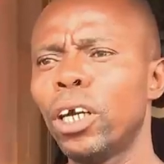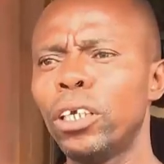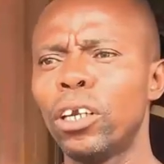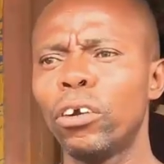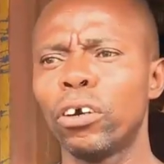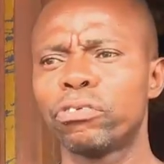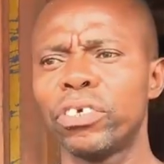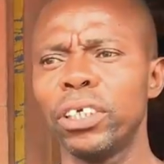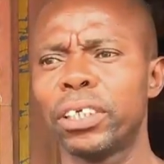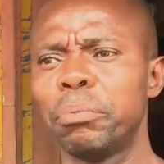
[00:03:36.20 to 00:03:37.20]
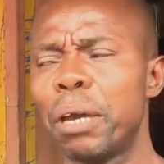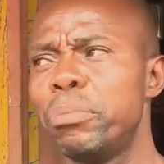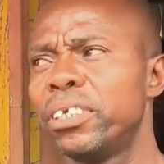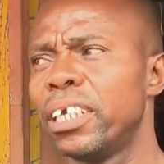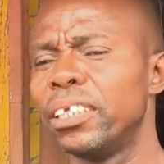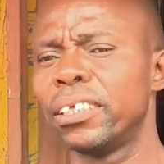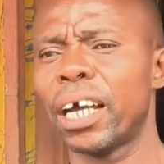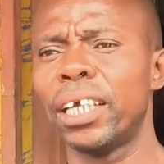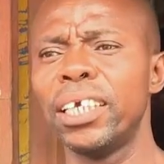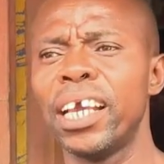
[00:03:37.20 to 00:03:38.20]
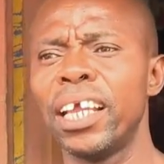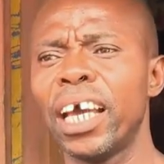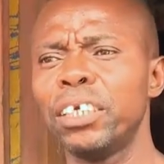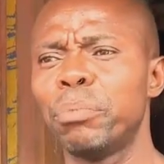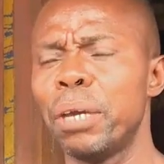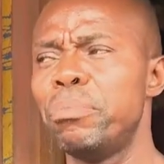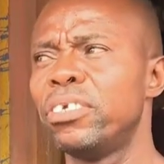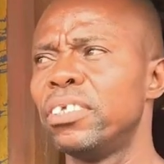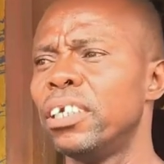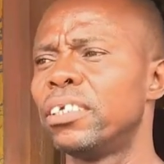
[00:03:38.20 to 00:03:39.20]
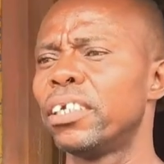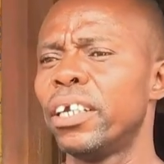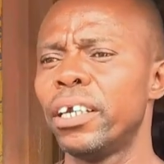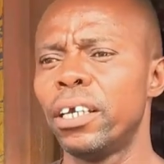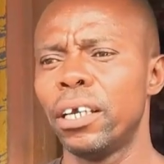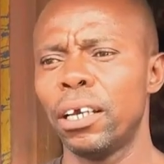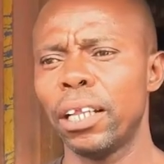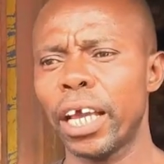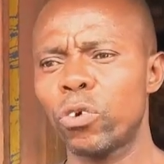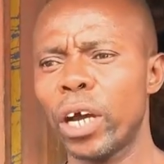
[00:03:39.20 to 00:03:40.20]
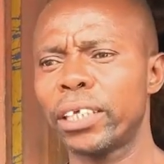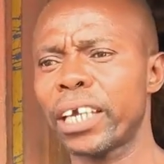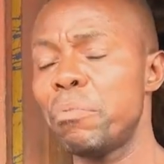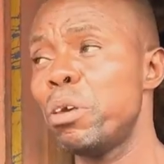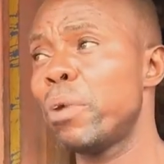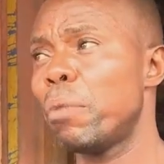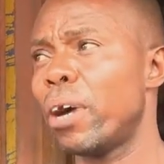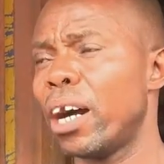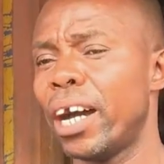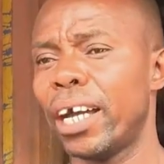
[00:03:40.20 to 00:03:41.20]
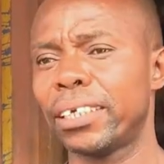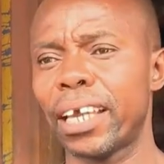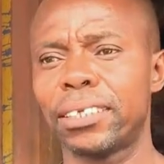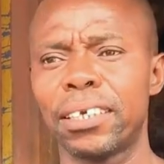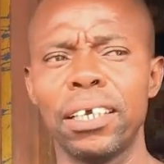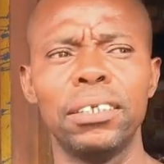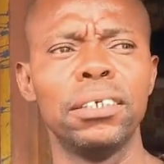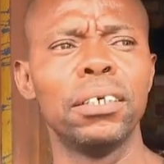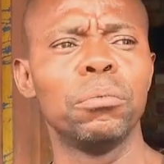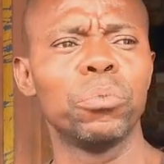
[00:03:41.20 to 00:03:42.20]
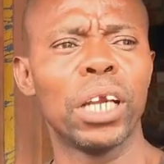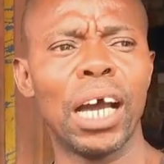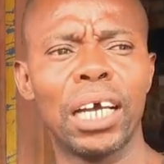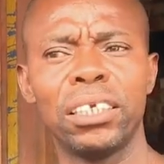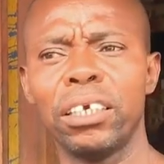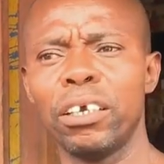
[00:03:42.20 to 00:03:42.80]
done a lot of things in my business, and he liked my business. Likewise, I'm a barber, as I said. And